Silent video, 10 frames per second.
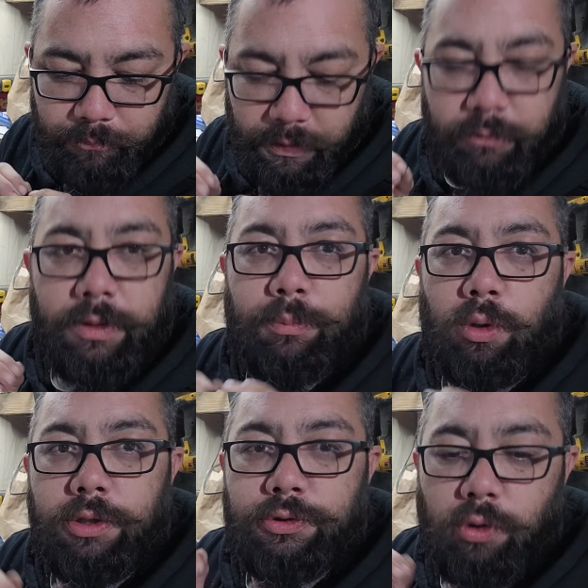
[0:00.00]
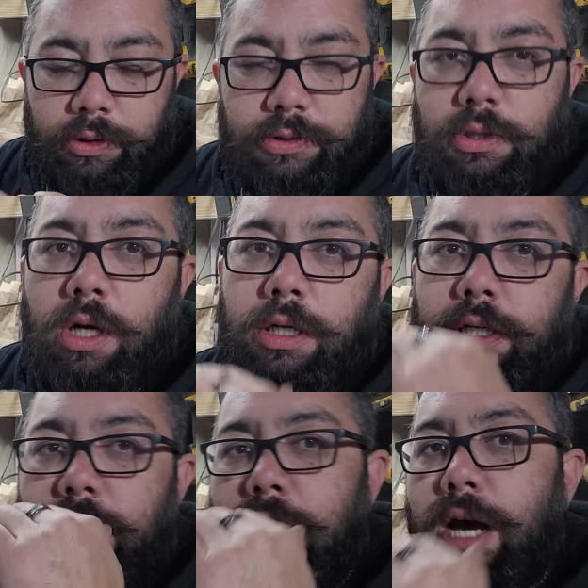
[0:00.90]
like with the bore and stroke, there's not
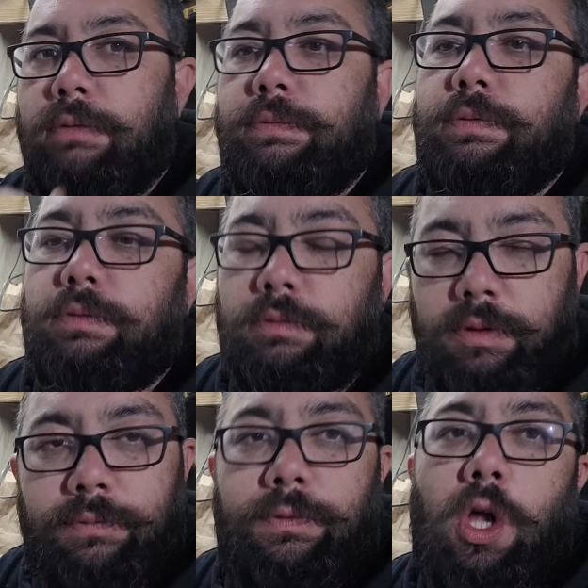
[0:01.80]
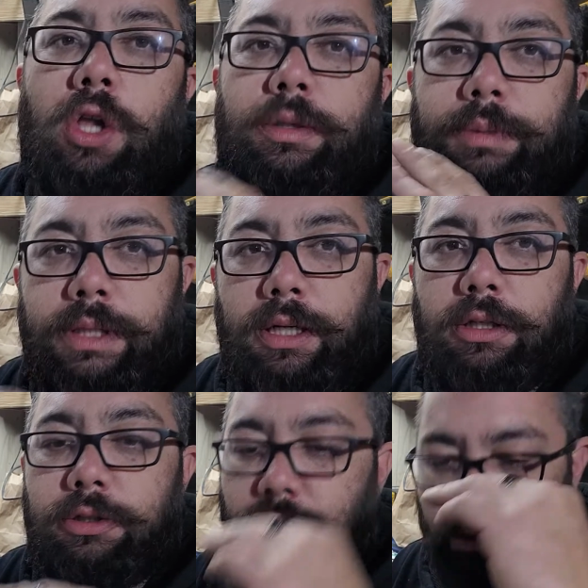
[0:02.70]
enough volume in
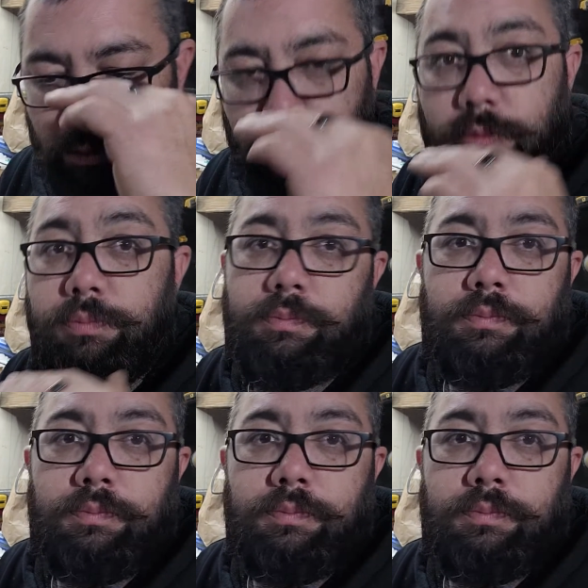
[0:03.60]
there to